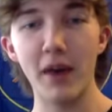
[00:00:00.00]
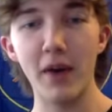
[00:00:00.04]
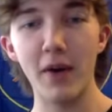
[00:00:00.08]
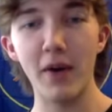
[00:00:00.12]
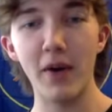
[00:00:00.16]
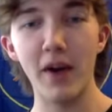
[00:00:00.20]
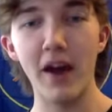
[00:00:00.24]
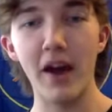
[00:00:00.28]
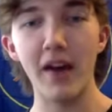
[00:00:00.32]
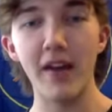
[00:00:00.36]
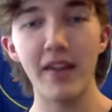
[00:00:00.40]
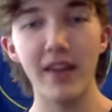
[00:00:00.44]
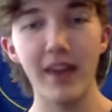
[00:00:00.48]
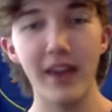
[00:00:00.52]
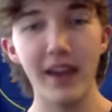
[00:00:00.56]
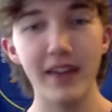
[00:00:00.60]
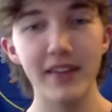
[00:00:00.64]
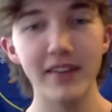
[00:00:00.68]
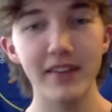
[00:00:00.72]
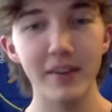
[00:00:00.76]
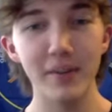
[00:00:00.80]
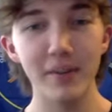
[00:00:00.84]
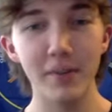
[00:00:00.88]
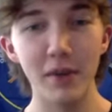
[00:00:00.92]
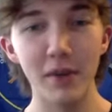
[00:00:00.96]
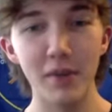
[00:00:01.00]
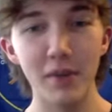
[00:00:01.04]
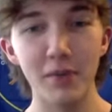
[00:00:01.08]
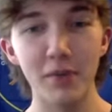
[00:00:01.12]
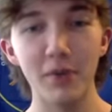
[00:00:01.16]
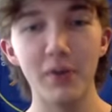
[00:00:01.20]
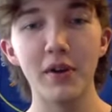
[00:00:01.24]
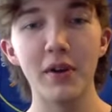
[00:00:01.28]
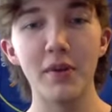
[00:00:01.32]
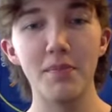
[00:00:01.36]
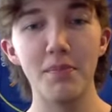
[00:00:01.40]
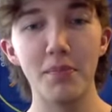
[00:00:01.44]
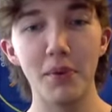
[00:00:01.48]
power out of the hands of the
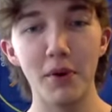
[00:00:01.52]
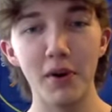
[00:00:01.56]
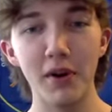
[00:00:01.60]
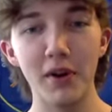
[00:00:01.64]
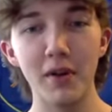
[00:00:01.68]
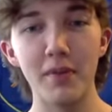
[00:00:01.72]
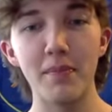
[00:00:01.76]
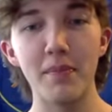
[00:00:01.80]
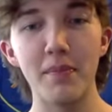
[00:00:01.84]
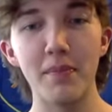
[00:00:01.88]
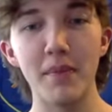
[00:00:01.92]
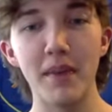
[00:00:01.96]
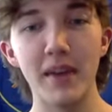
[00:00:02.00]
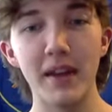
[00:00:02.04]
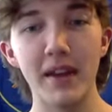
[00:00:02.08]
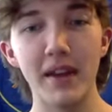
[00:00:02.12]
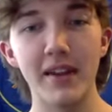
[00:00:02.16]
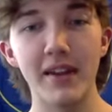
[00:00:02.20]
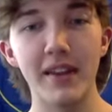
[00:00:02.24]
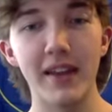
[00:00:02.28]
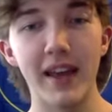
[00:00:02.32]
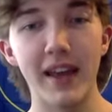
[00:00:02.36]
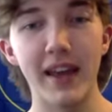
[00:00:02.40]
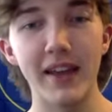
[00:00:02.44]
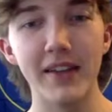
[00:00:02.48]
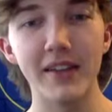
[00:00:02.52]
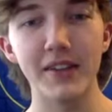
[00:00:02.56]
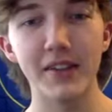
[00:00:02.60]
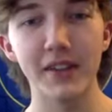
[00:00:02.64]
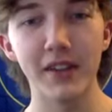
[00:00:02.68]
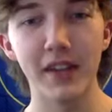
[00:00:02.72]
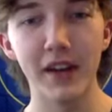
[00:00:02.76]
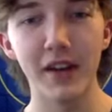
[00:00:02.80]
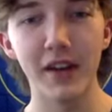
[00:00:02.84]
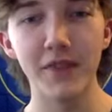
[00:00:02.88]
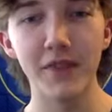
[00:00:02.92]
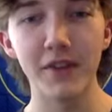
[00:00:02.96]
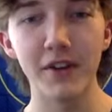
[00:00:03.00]
people and put it into the hands of the
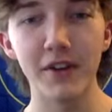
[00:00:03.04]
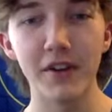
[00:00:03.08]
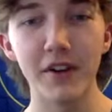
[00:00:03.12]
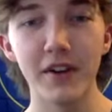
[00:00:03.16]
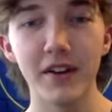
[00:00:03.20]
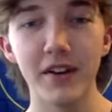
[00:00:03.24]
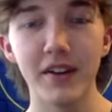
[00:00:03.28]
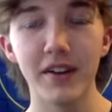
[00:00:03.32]
governor.